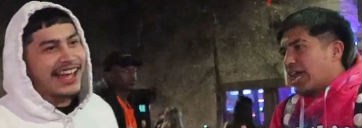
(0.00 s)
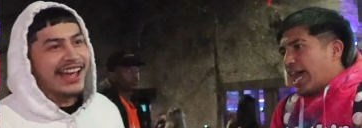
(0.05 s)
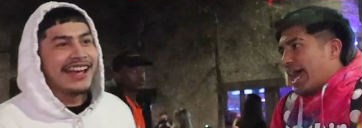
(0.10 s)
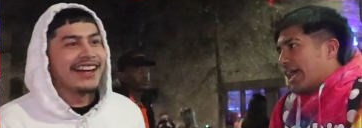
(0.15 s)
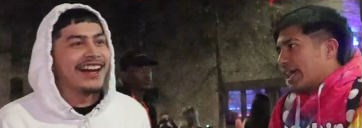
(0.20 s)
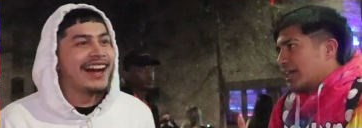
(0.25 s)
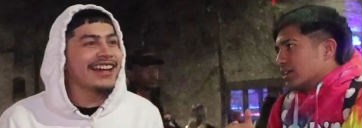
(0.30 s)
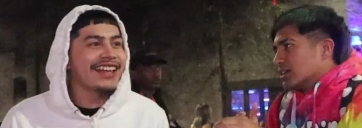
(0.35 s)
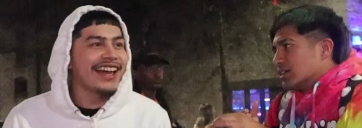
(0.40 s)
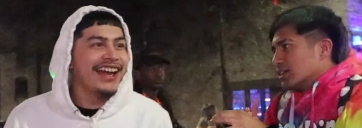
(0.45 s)

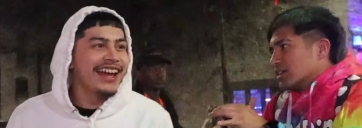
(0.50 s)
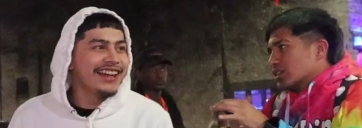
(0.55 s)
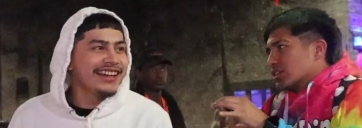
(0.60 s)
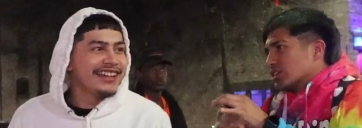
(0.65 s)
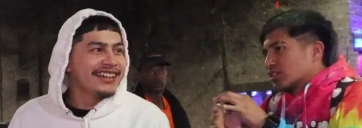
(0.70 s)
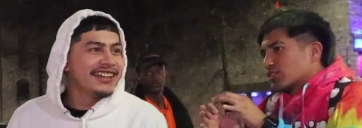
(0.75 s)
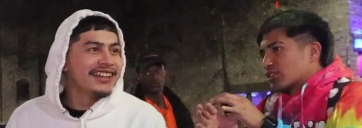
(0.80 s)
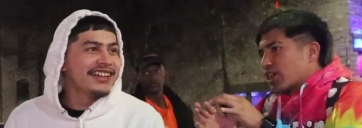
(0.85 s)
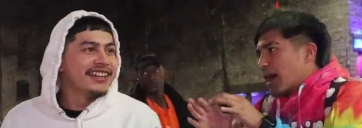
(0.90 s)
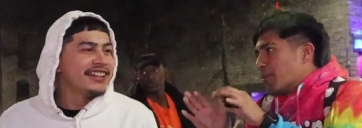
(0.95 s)
Speaker 1: hey, hey,
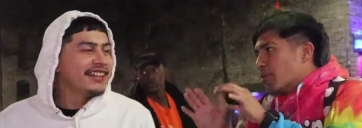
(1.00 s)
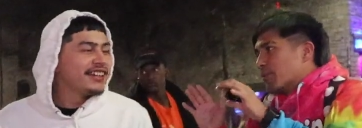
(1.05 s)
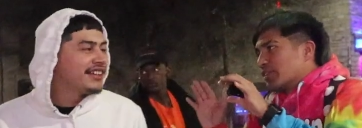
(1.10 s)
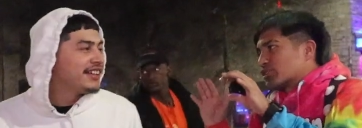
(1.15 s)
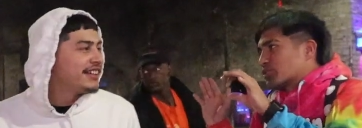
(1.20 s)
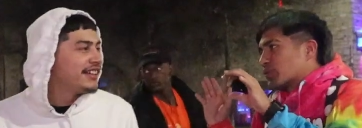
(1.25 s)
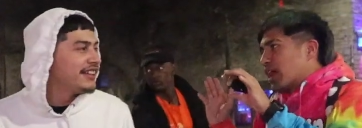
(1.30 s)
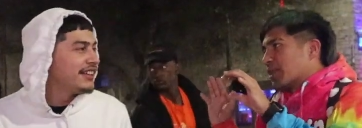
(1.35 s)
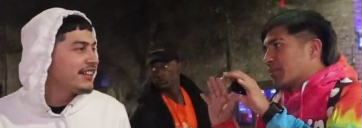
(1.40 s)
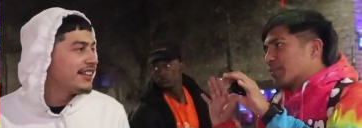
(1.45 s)
I gobble me,
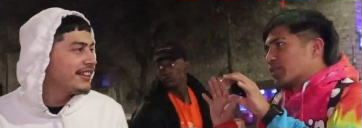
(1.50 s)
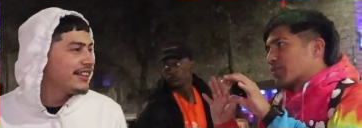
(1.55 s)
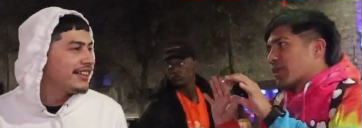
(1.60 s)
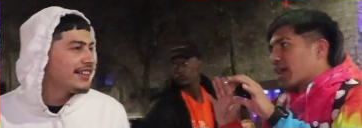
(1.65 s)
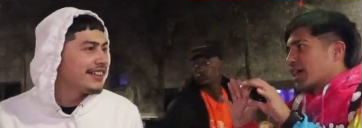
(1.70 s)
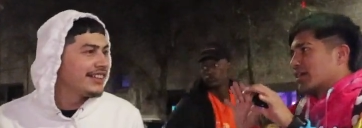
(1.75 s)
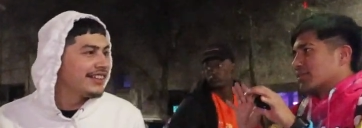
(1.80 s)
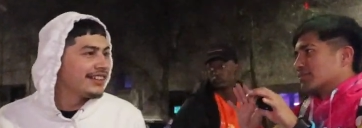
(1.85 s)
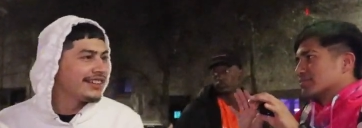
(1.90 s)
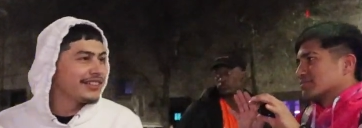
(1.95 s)
swallow me,
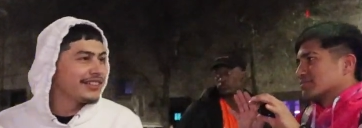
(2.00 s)
right?